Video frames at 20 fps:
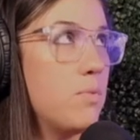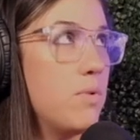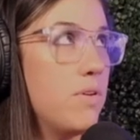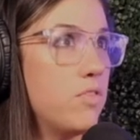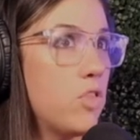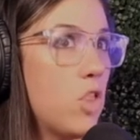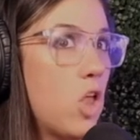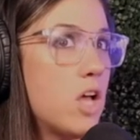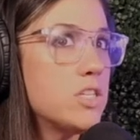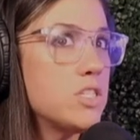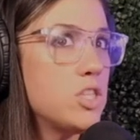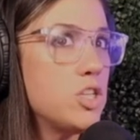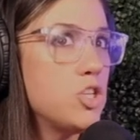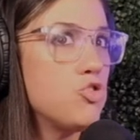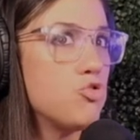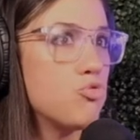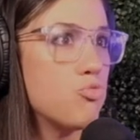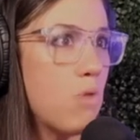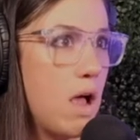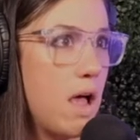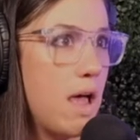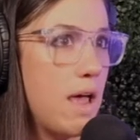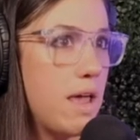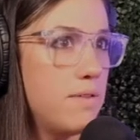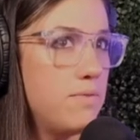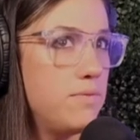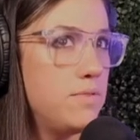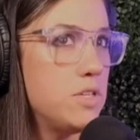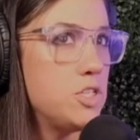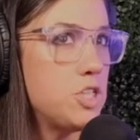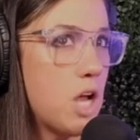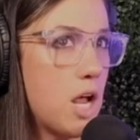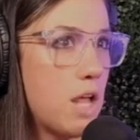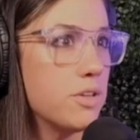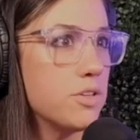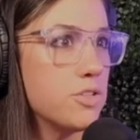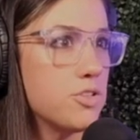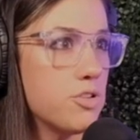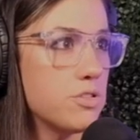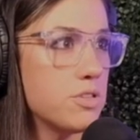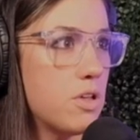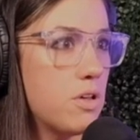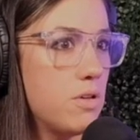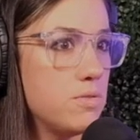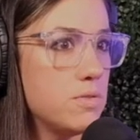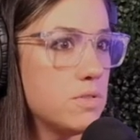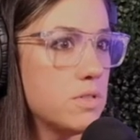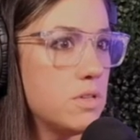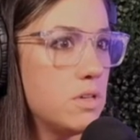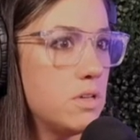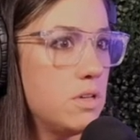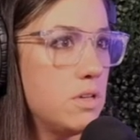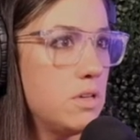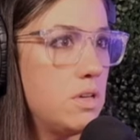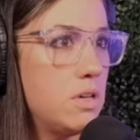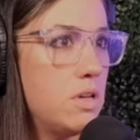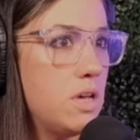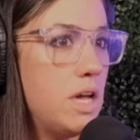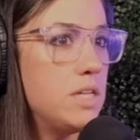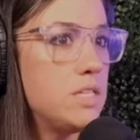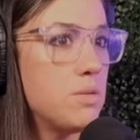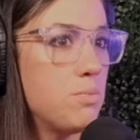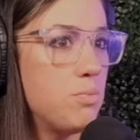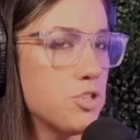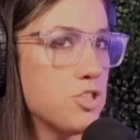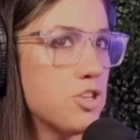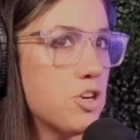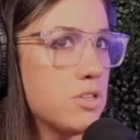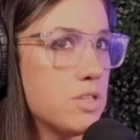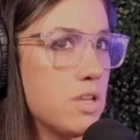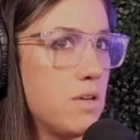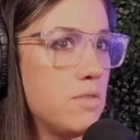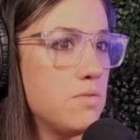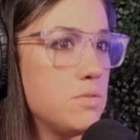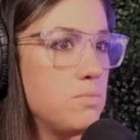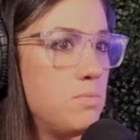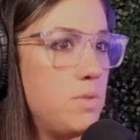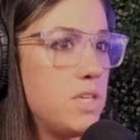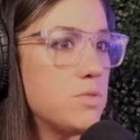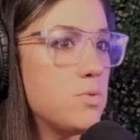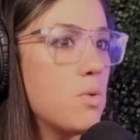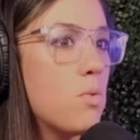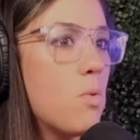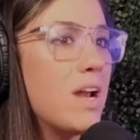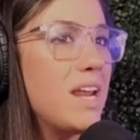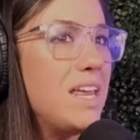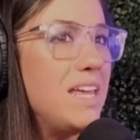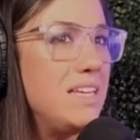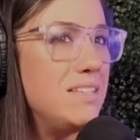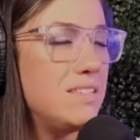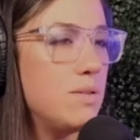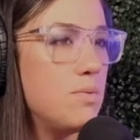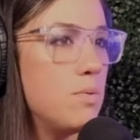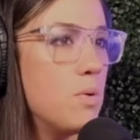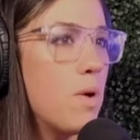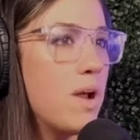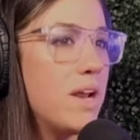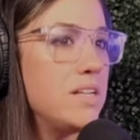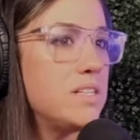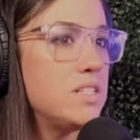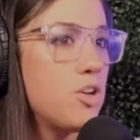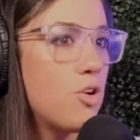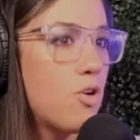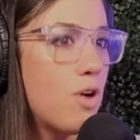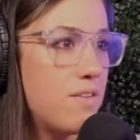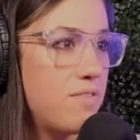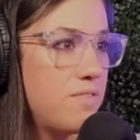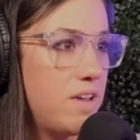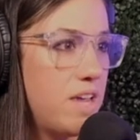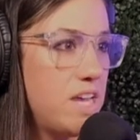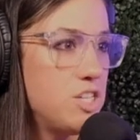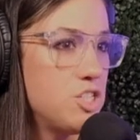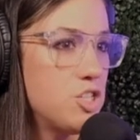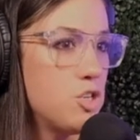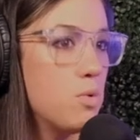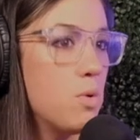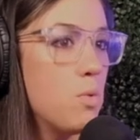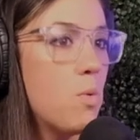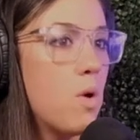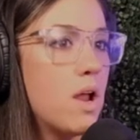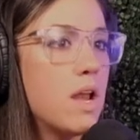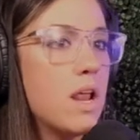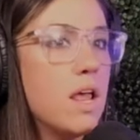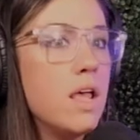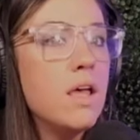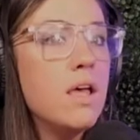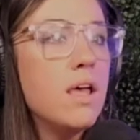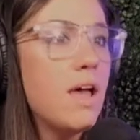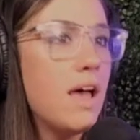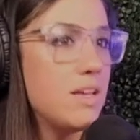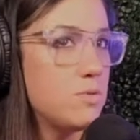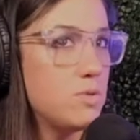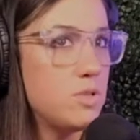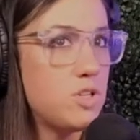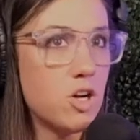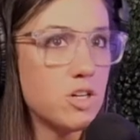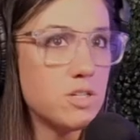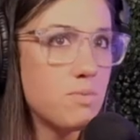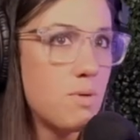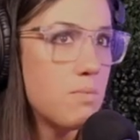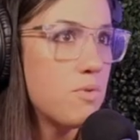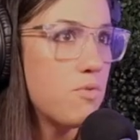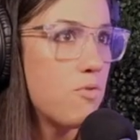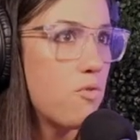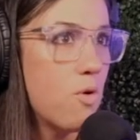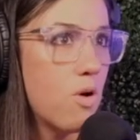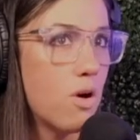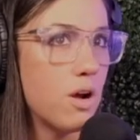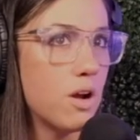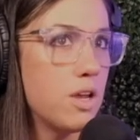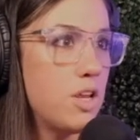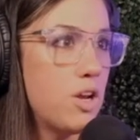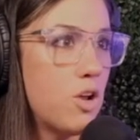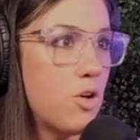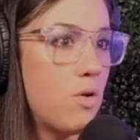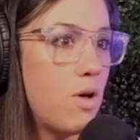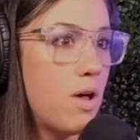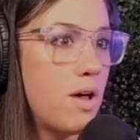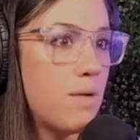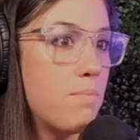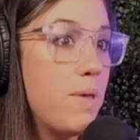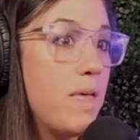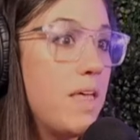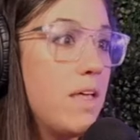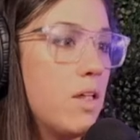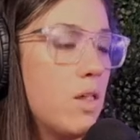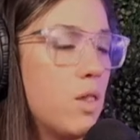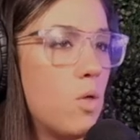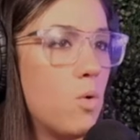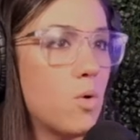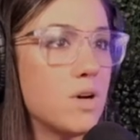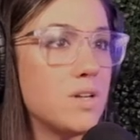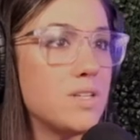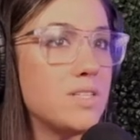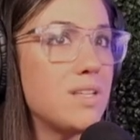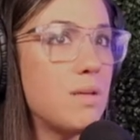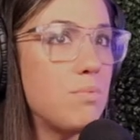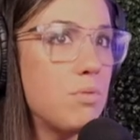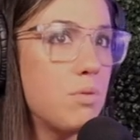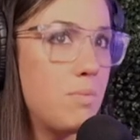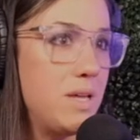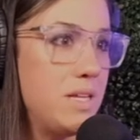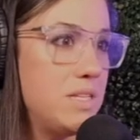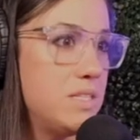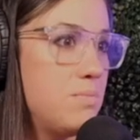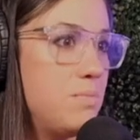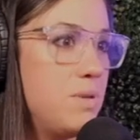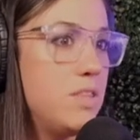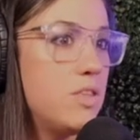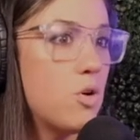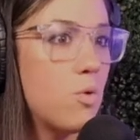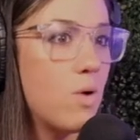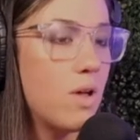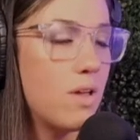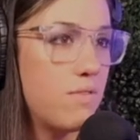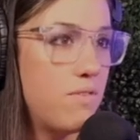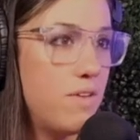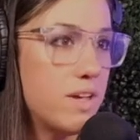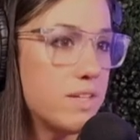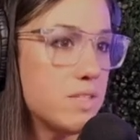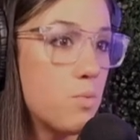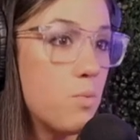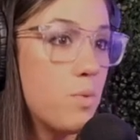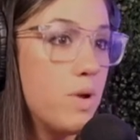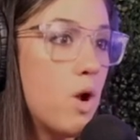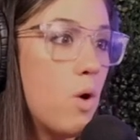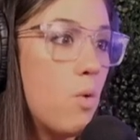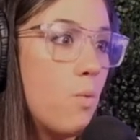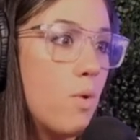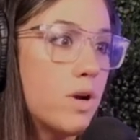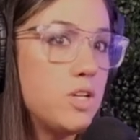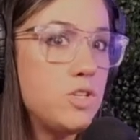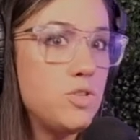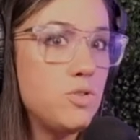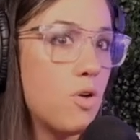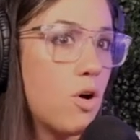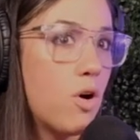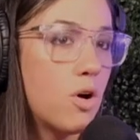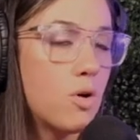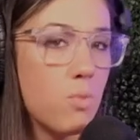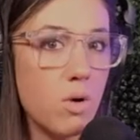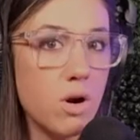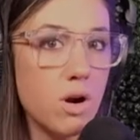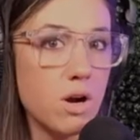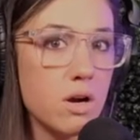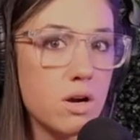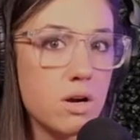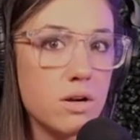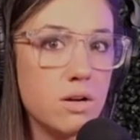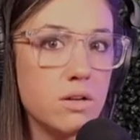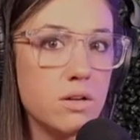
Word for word: We've lost the drive to challenge ourselves. Mm-hmm. And to push ourselves because we want easy. We want instant gratification. We want, as we talked about before, you know, a pill or a supplement to be the quick fix. And we don't want to do the hard work.